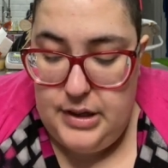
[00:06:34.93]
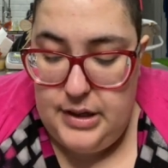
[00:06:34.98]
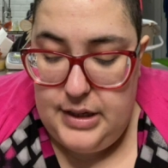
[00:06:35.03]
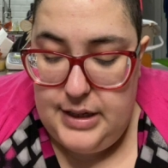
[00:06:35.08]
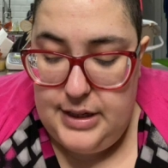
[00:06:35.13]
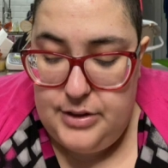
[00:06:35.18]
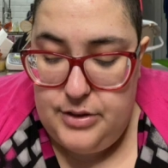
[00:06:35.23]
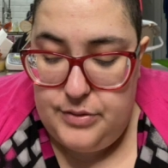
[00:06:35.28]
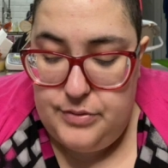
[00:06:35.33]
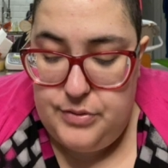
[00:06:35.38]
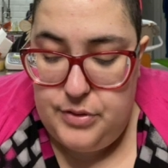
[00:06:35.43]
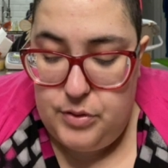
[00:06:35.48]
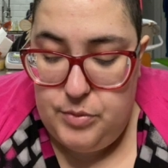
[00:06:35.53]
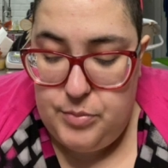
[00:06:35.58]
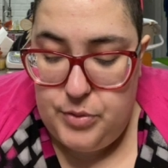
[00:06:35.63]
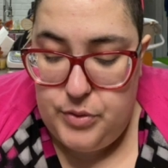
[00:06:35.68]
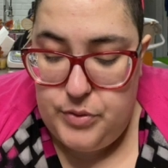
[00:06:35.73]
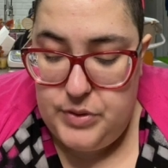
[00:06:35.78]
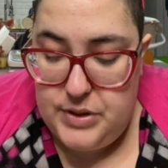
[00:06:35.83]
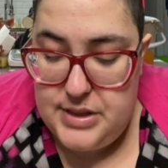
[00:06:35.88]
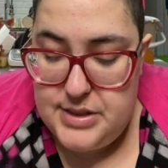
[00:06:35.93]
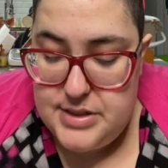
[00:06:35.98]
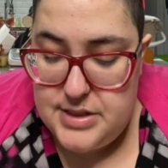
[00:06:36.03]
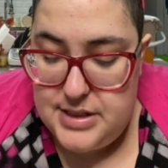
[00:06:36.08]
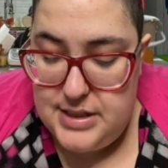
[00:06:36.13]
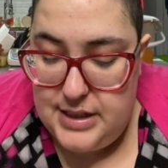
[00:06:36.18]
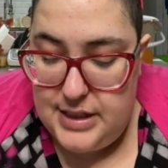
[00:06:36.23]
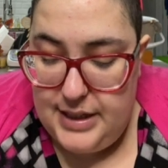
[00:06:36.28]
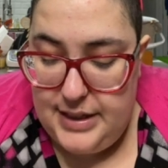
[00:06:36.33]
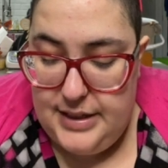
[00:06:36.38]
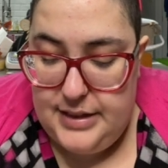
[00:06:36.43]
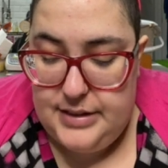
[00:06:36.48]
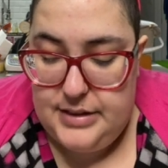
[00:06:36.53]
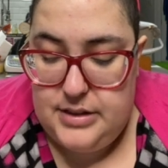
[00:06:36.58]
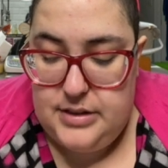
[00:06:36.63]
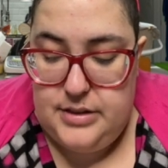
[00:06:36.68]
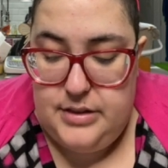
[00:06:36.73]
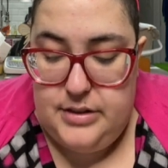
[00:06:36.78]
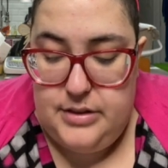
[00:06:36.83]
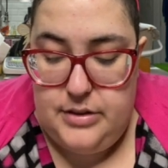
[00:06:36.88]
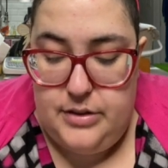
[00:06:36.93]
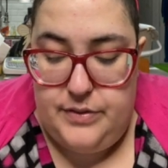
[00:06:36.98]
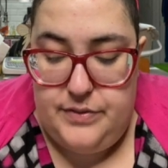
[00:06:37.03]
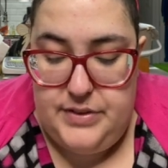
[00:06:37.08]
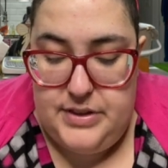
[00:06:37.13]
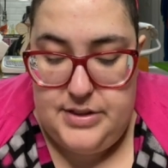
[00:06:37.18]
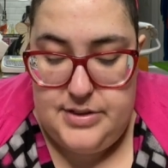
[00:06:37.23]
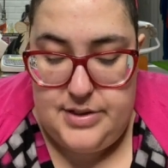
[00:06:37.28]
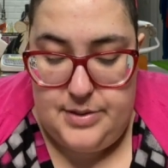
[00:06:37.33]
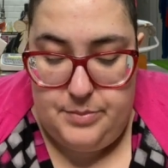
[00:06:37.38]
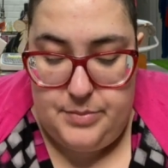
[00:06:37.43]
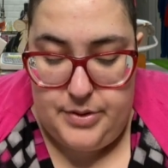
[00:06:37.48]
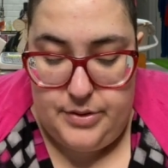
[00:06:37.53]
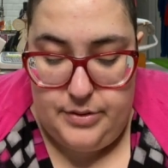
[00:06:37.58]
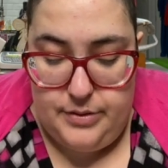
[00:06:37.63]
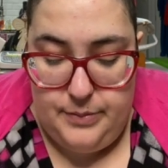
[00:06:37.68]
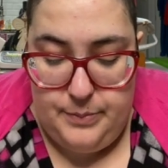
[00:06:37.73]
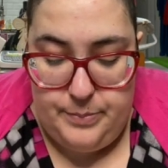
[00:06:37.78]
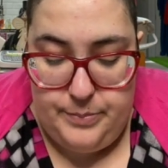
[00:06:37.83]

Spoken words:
and the full moon is the 8th of December.